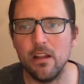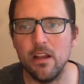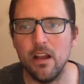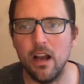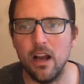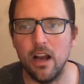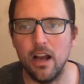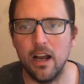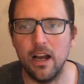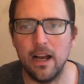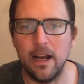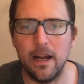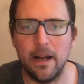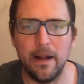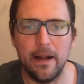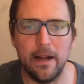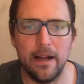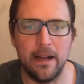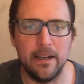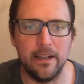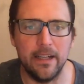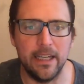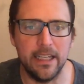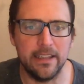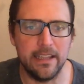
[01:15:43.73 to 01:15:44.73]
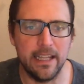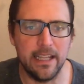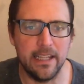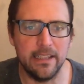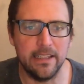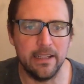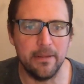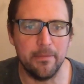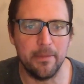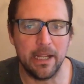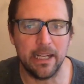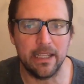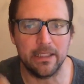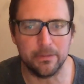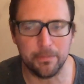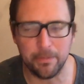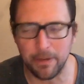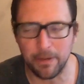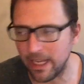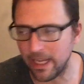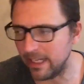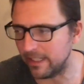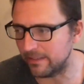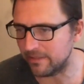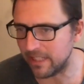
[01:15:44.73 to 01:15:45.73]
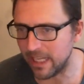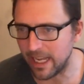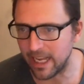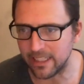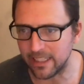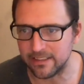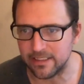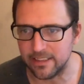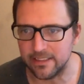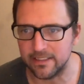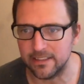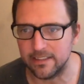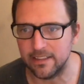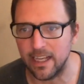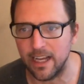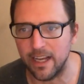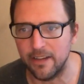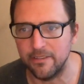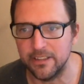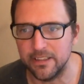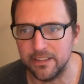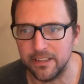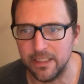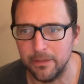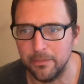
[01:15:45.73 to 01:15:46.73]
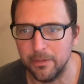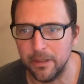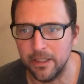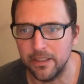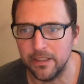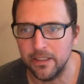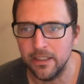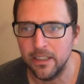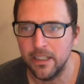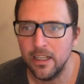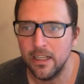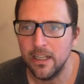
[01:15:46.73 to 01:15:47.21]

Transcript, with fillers: Uh, like they, they make us pay taxes, obviously, but